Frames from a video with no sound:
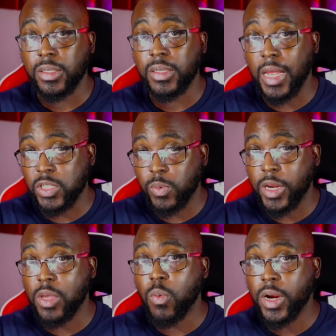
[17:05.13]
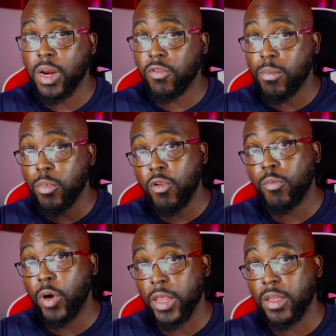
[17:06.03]
That's what he wanted from both
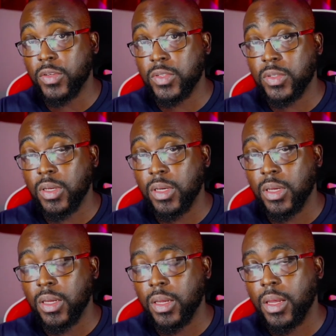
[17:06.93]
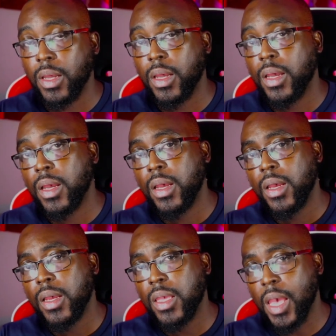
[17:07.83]
brothers.
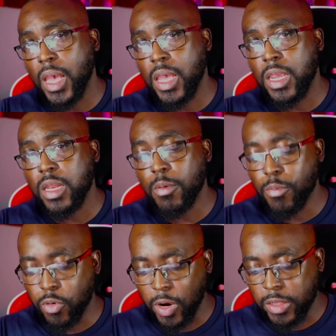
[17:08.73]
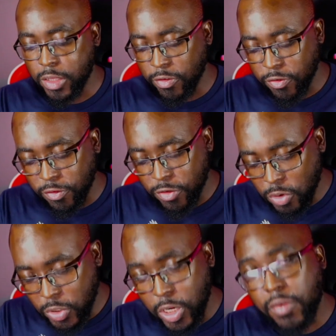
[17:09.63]
Cain brought the
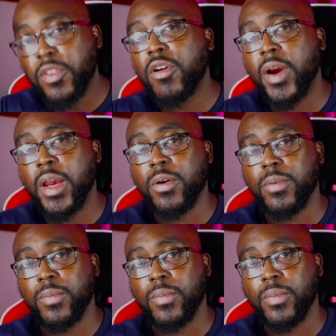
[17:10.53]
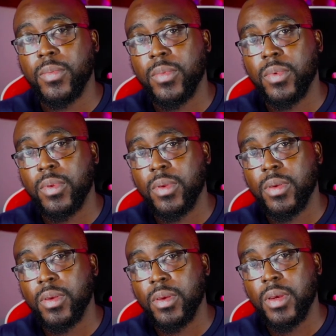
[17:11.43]
fruit of the ground,
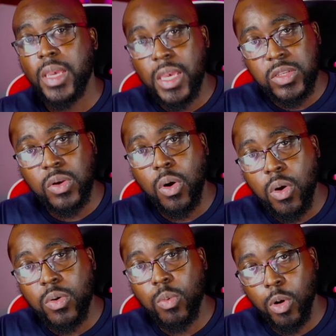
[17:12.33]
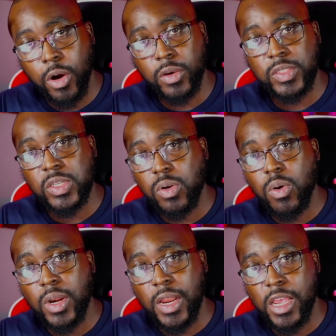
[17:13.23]
his own works, his
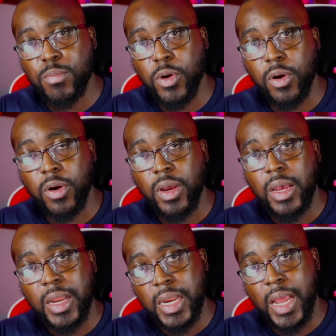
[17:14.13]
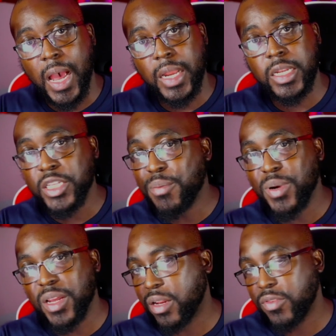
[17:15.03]
own labor, not the
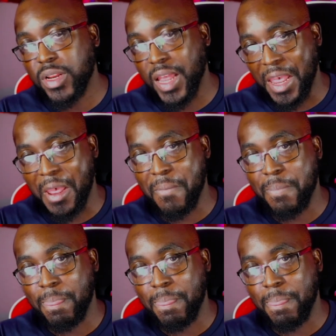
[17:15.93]
blood of the lamb.